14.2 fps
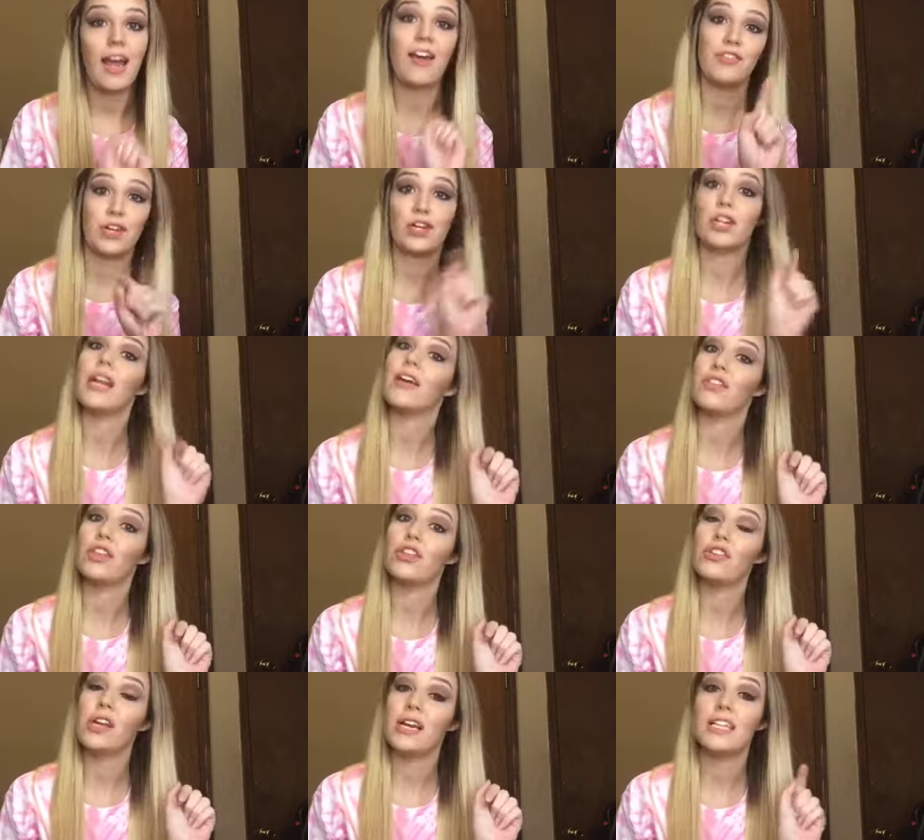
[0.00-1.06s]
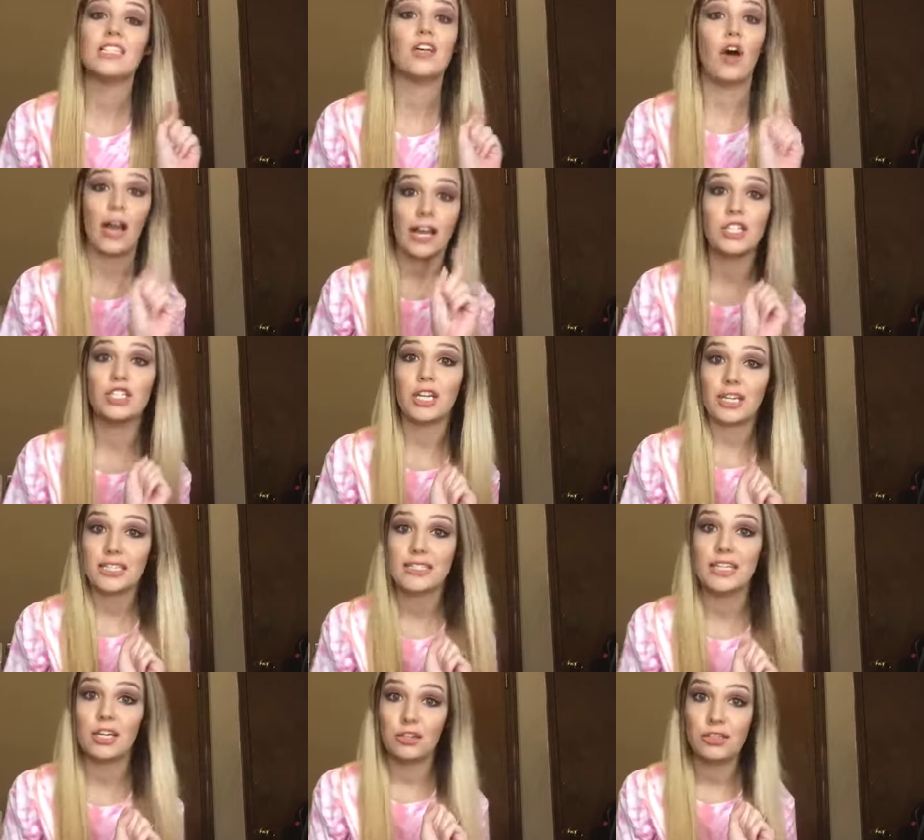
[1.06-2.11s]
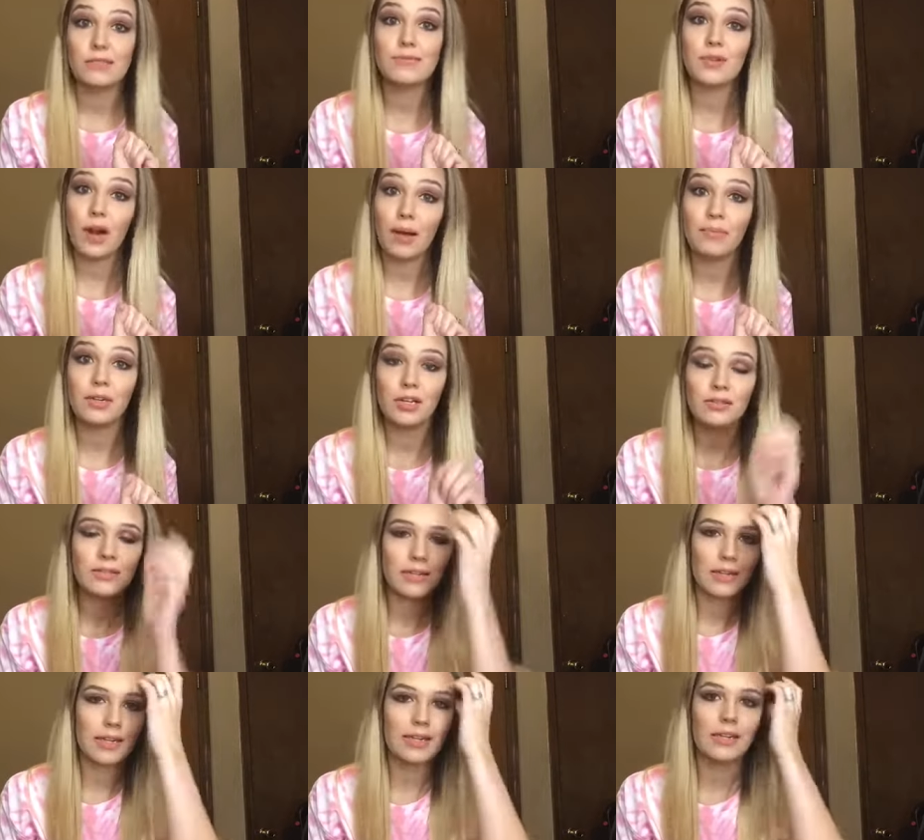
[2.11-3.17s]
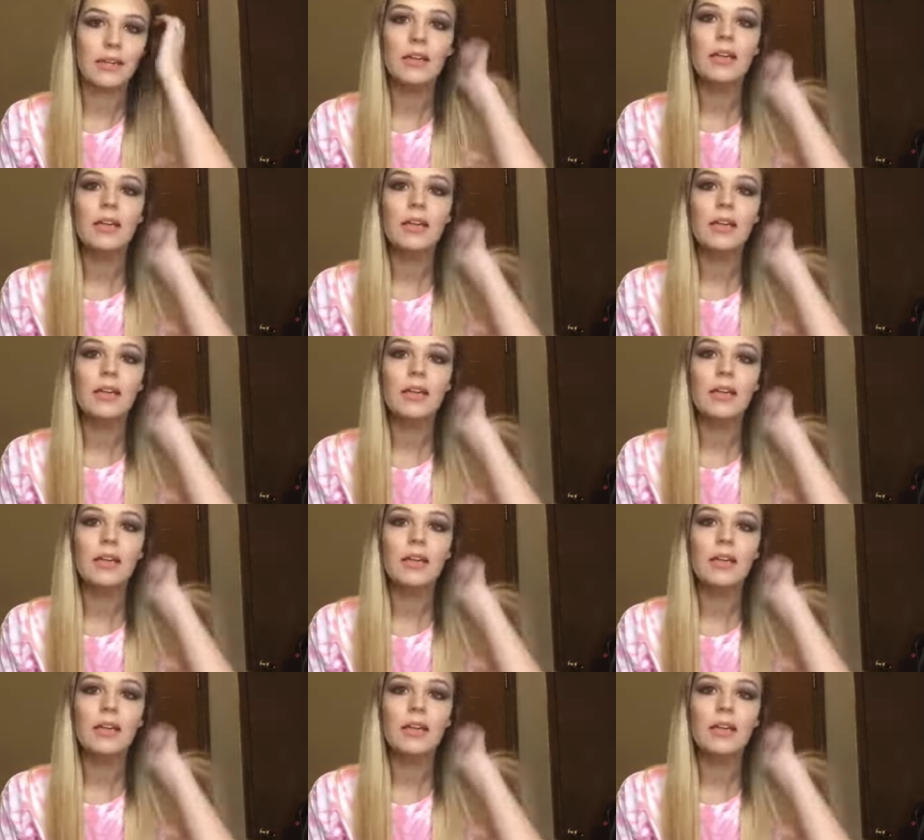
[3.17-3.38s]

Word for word: I figured it out the other day, so I can check and see who's subscribed and who's not.